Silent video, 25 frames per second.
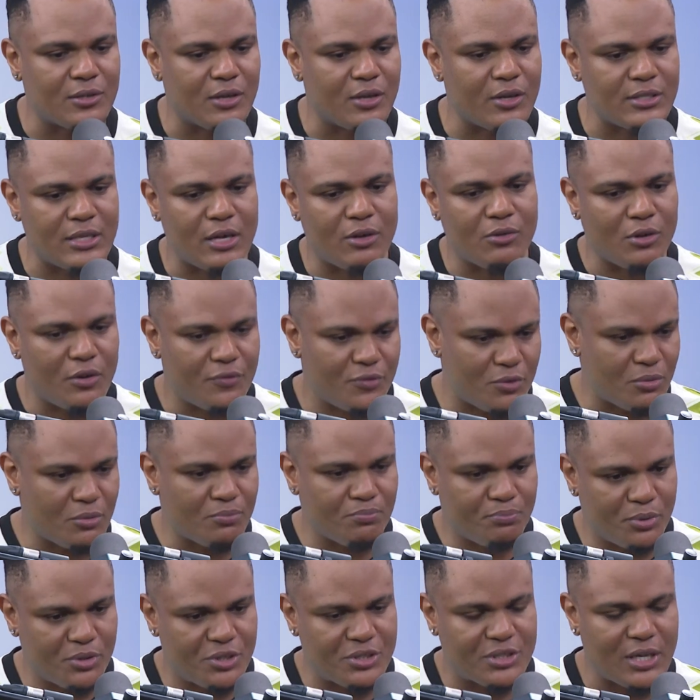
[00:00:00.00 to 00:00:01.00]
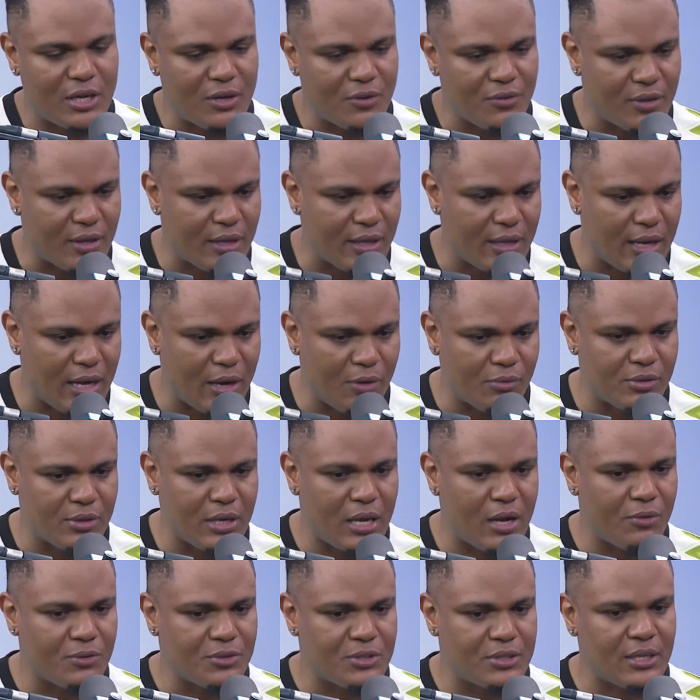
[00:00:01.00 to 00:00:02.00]
because I would love to put this out there,
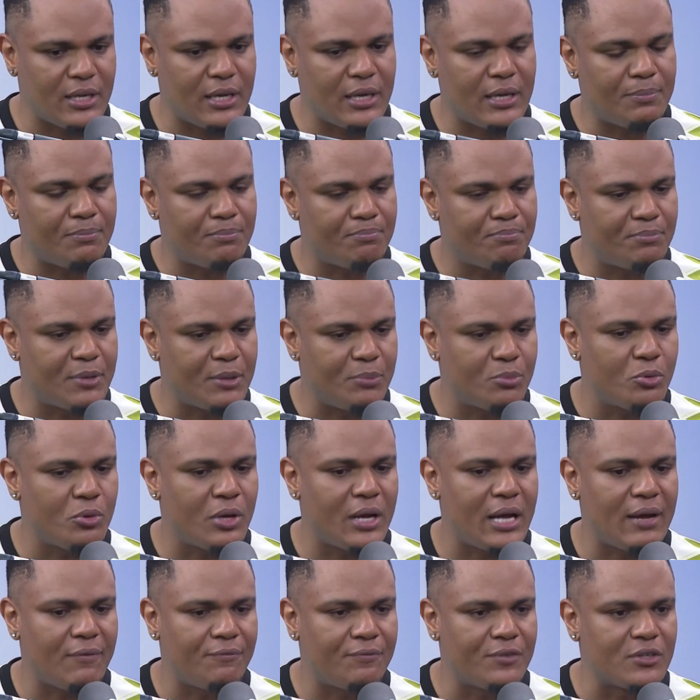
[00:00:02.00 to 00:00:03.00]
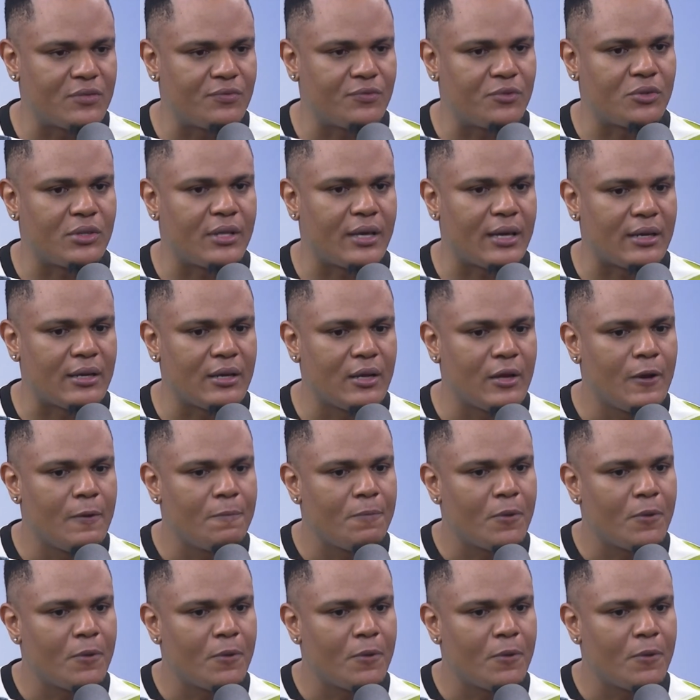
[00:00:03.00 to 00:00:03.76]
I would say people have this view that